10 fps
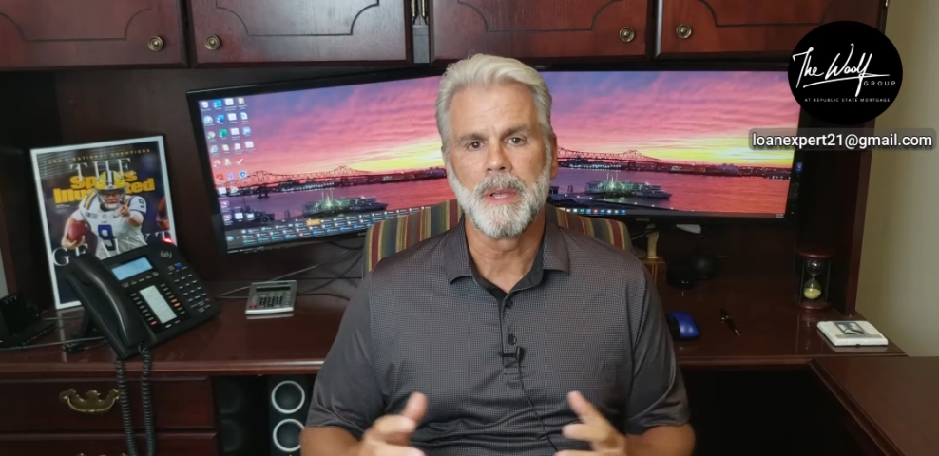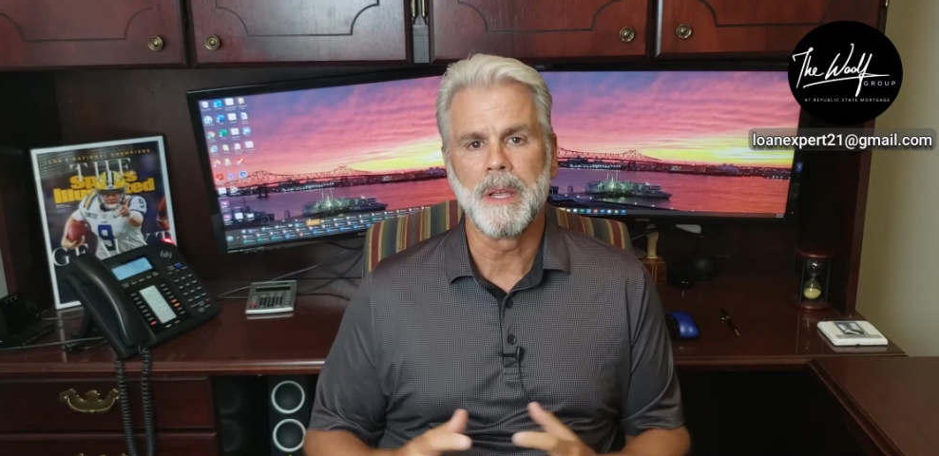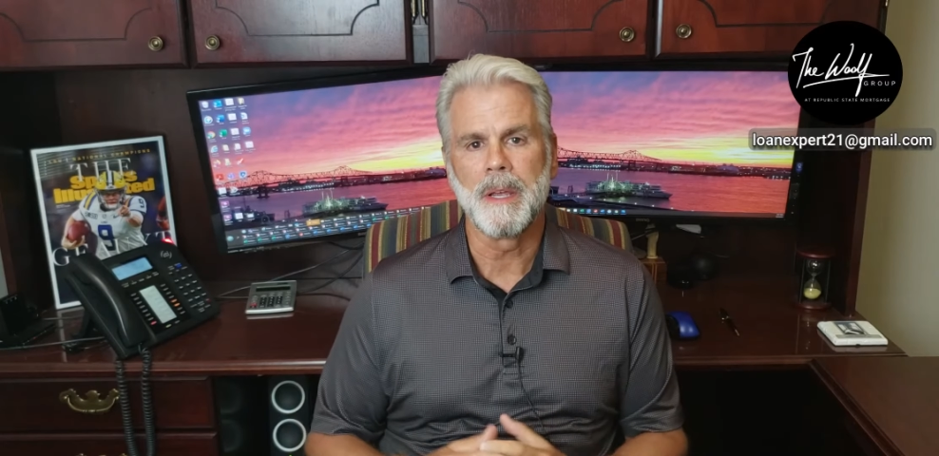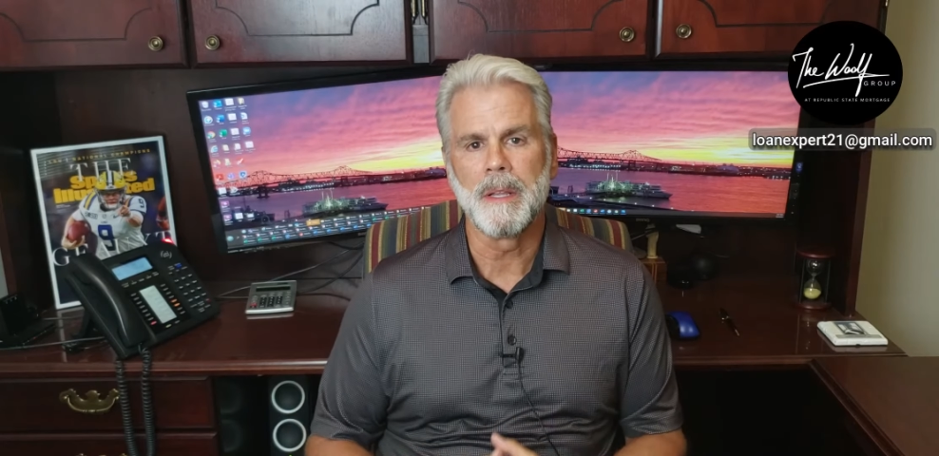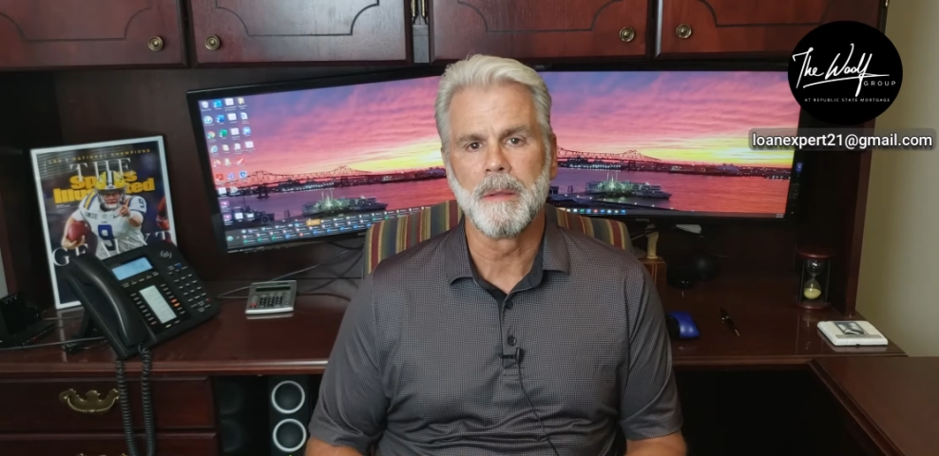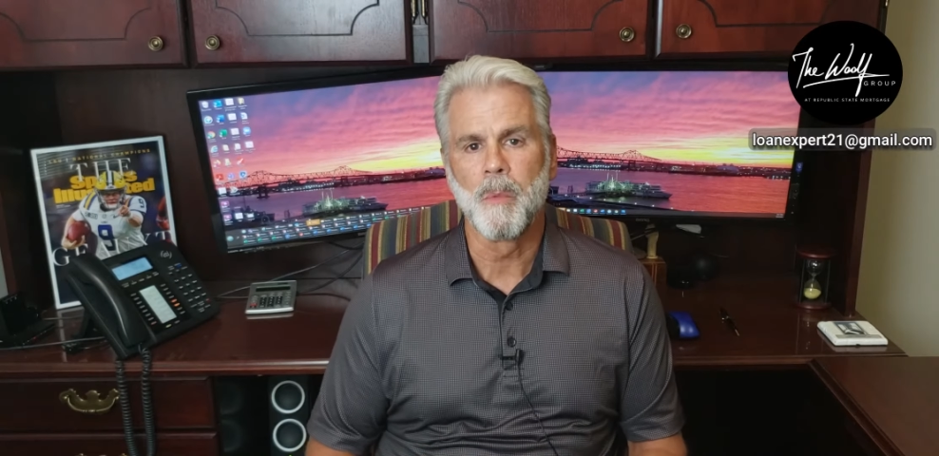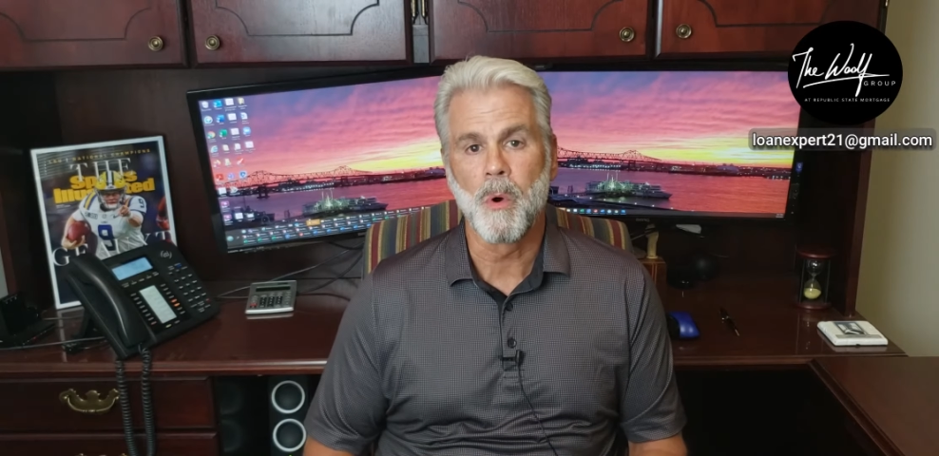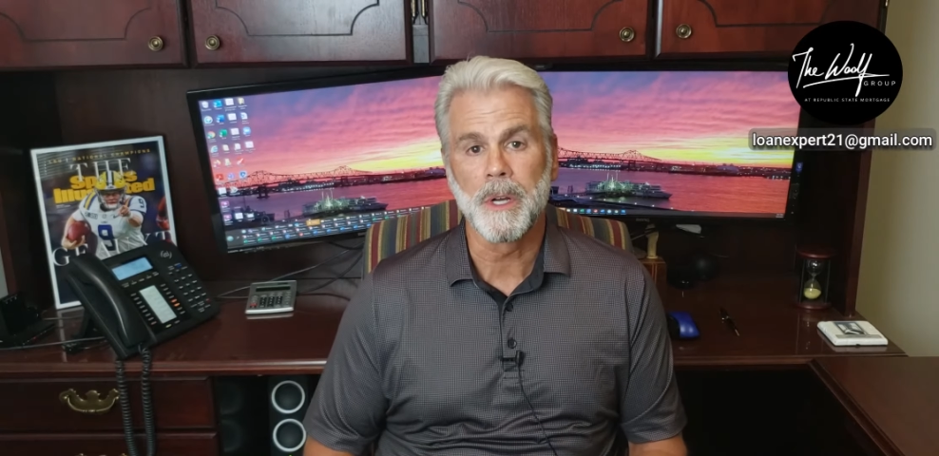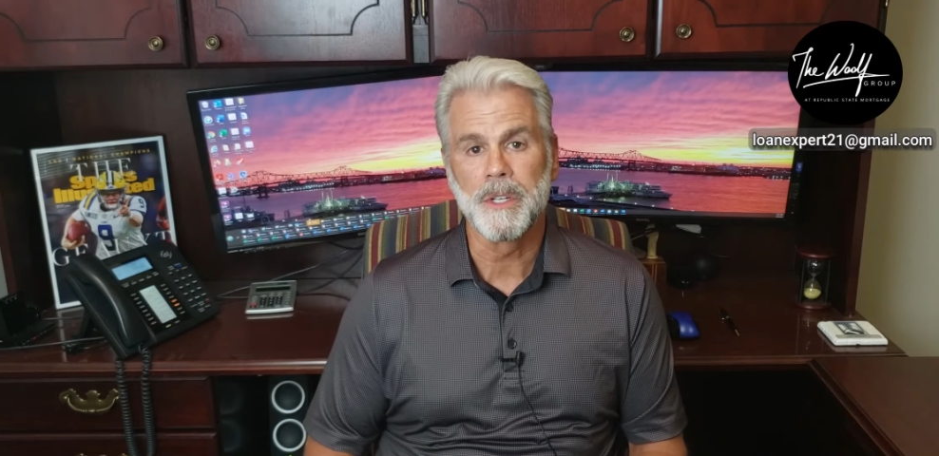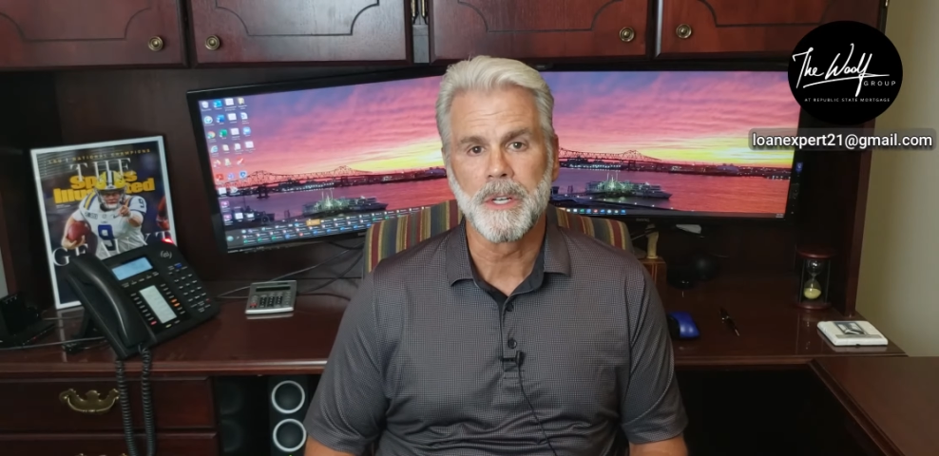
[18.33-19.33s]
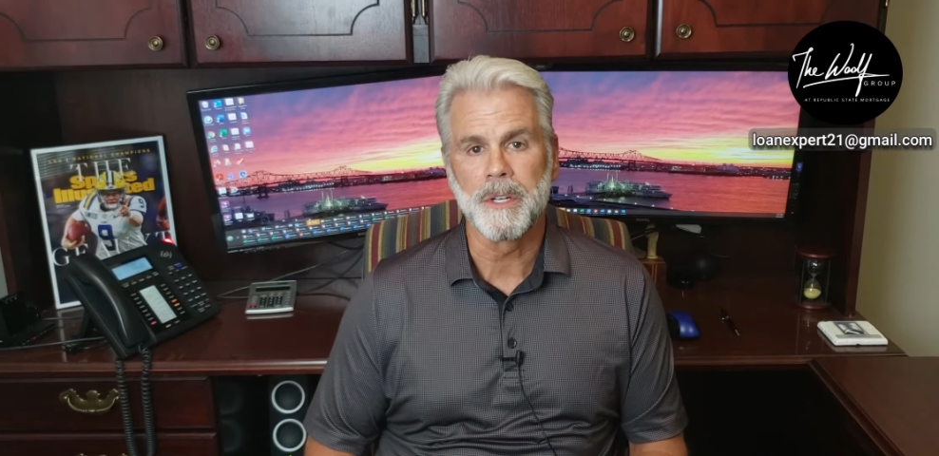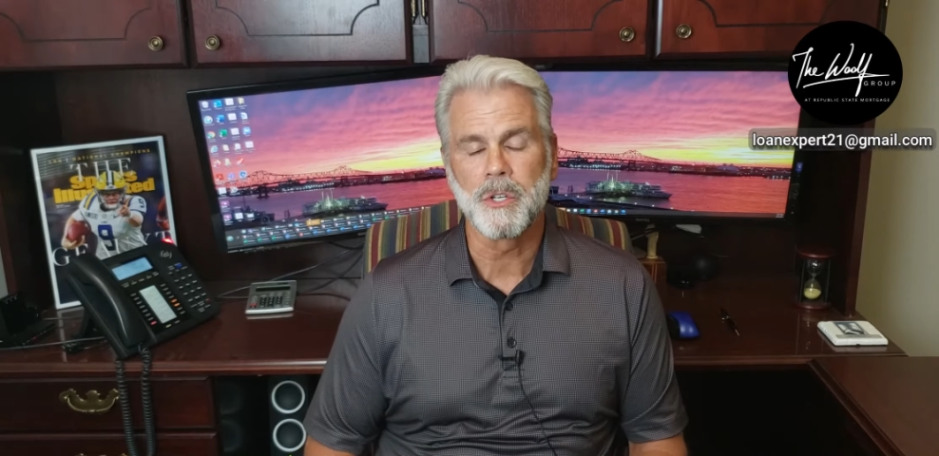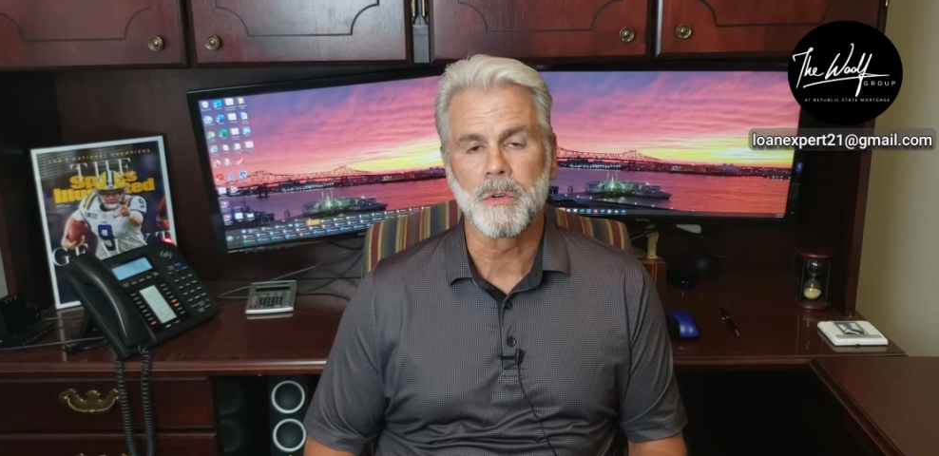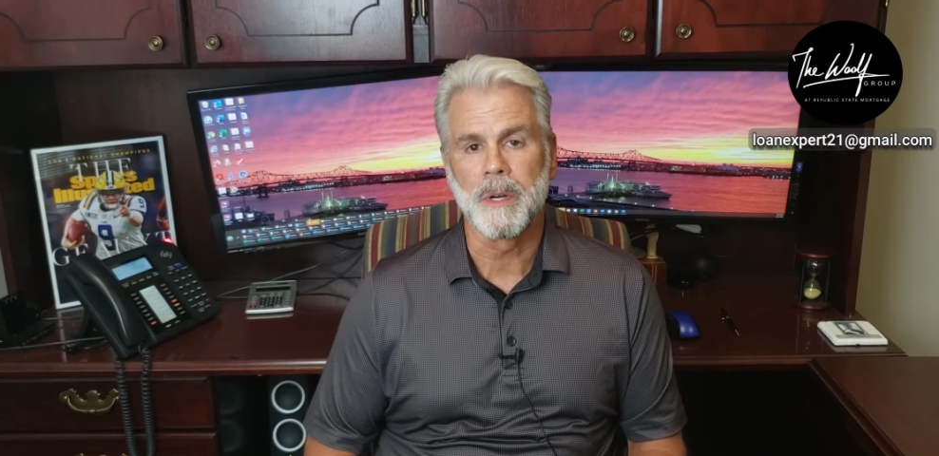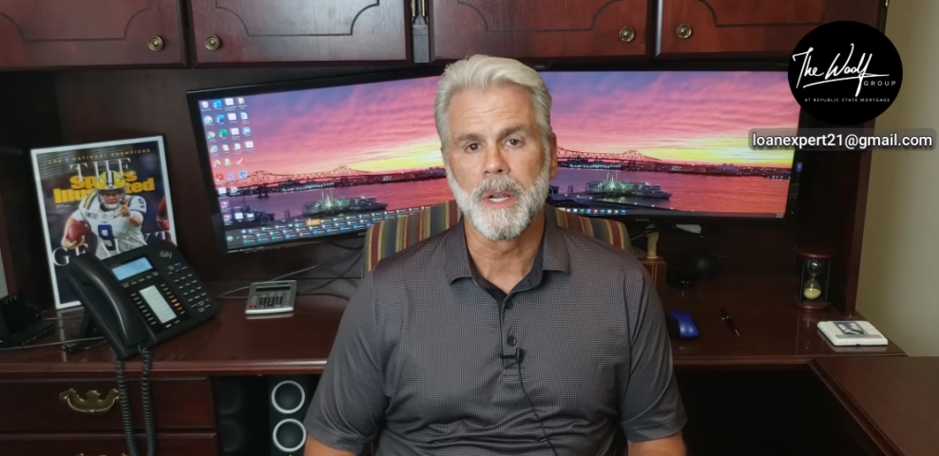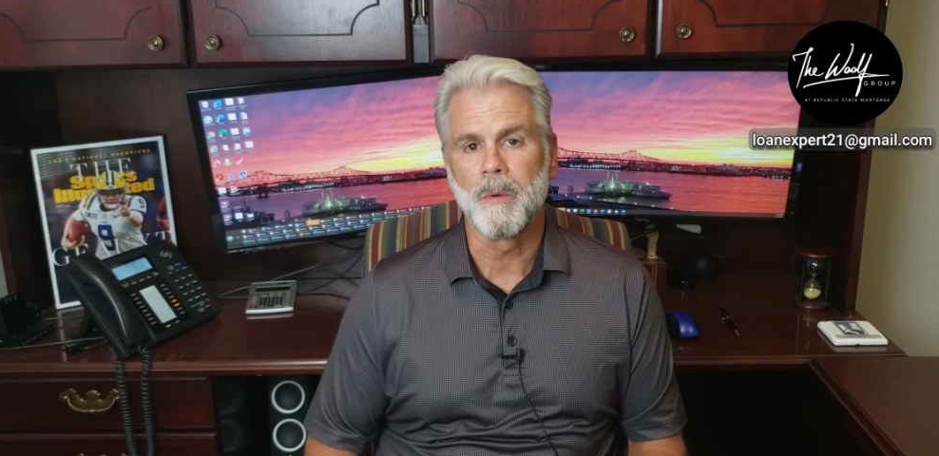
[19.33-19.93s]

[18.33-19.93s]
in the mortgage industry